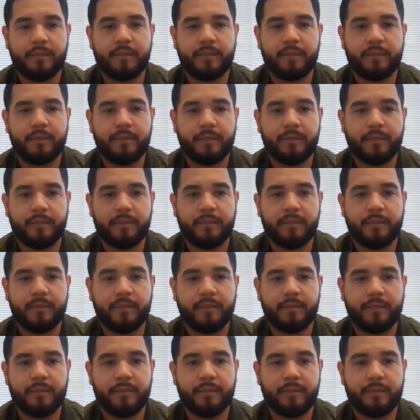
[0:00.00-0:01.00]

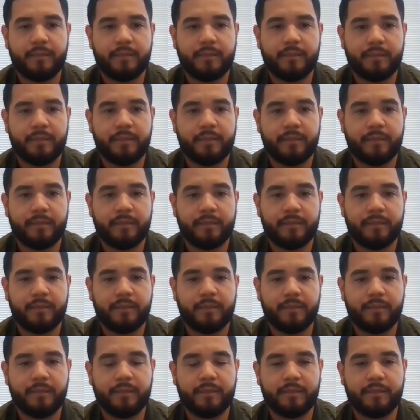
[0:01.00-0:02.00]

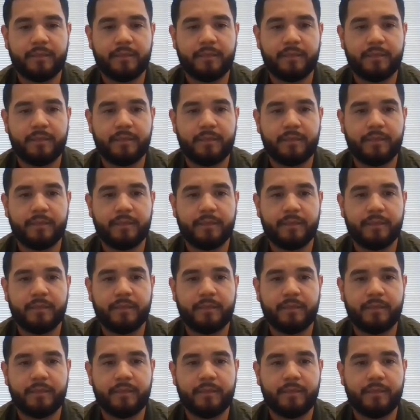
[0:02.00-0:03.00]

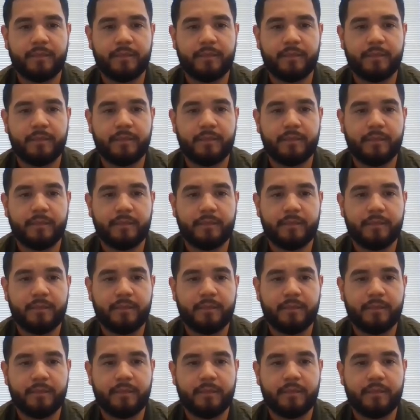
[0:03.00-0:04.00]

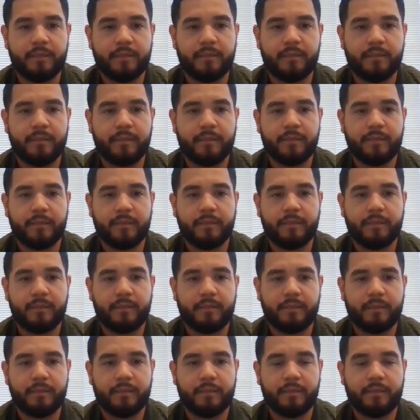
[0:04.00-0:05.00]

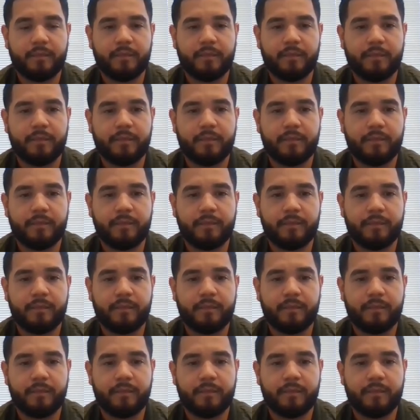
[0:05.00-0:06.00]

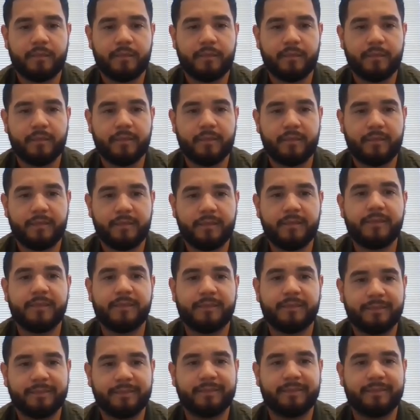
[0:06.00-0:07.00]

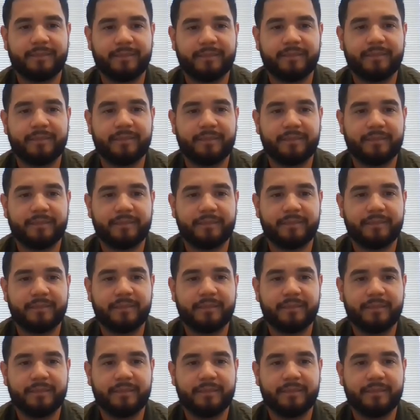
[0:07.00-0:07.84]
(silent)